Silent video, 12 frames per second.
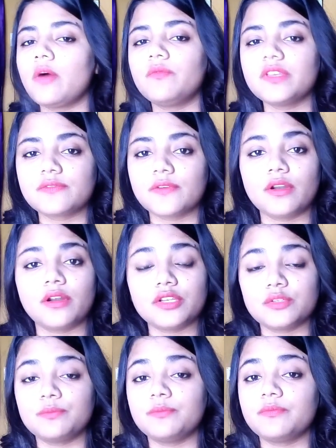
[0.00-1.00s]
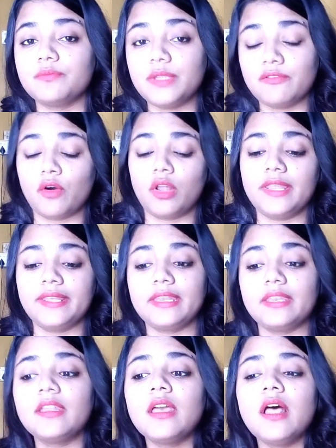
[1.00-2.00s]
obvious for her to be falling
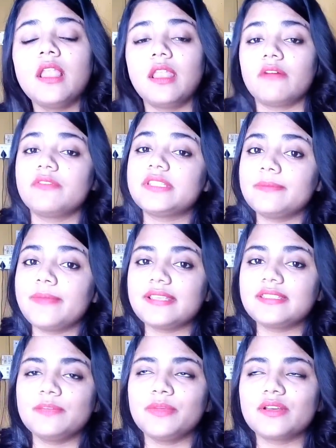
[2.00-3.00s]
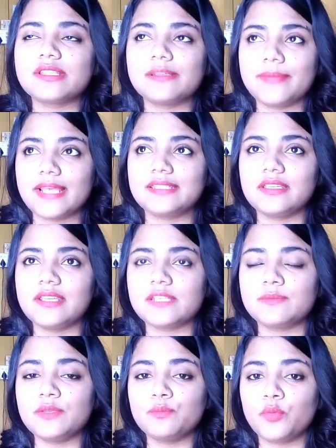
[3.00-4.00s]
in love with Sebastian, because Sebastian
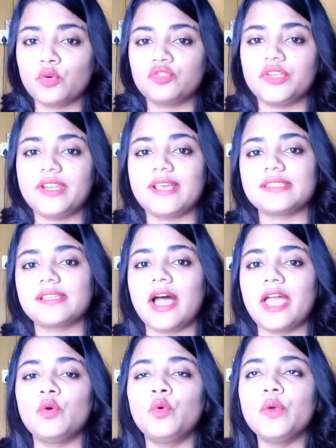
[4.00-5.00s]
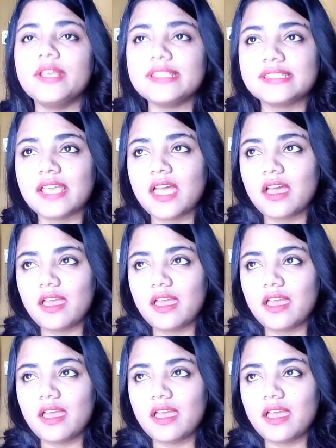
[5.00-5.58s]
has been portrayed as a guy who is